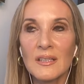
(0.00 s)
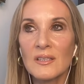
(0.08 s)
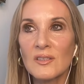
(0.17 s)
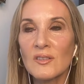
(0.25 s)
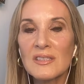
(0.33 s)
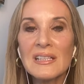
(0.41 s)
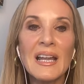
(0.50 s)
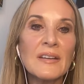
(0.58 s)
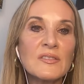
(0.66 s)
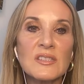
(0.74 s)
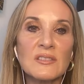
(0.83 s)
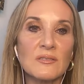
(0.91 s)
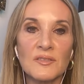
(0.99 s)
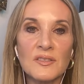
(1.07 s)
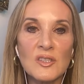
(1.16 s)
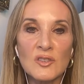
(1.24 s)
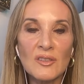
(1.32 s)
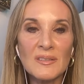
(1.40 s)
So it's a life skill. This
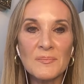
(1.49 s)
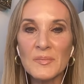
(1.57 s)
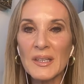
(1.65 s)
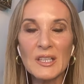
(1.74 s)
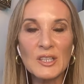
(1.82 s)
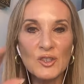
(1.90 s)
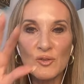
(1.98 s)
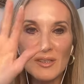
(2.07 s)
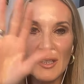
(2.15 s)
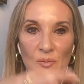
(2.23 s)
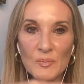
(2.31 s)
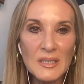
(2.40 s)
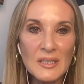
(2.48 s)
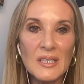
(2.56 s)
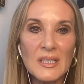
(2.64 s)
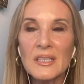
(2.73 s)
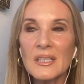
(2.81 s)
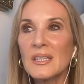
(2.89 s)
is not a new therapy
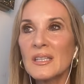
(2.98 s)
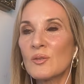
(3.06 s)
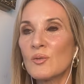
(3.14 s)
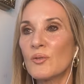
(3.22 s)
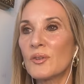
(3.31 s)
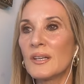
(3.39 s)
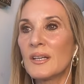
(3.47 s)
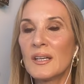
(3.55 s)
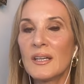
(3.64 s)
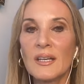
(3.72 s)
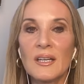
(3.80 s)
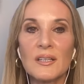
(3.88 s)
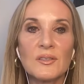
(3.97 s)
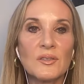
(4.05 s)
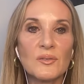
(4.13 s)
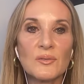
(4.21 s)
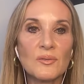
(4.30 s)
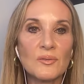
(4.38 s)
technique or a
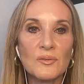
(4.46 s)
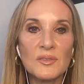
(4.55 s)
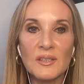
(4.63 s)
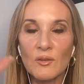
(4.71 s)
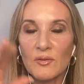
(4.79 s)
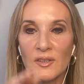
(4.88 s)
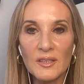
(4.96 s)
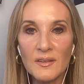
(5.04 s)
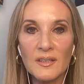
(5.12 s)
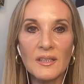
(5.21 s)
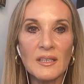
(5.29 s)
new self care thing.